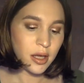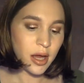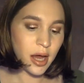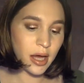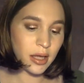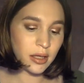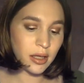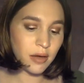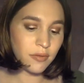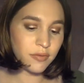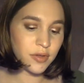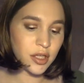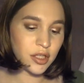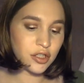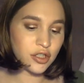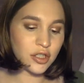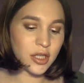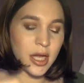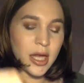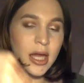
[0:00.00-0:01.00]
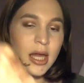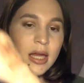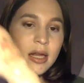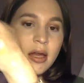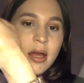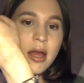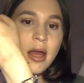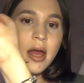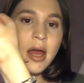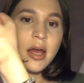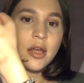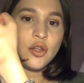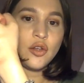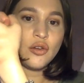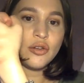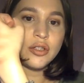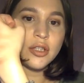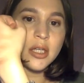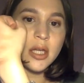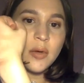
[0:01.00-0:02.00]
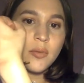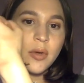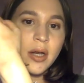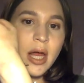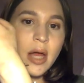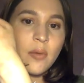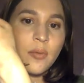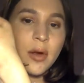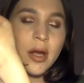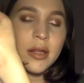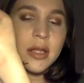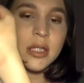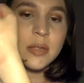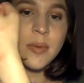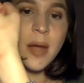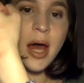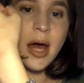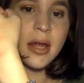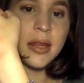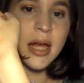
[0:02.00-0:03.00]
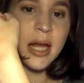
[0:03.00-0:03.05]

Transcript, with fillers: I love this shade. Usually when I wear this palette,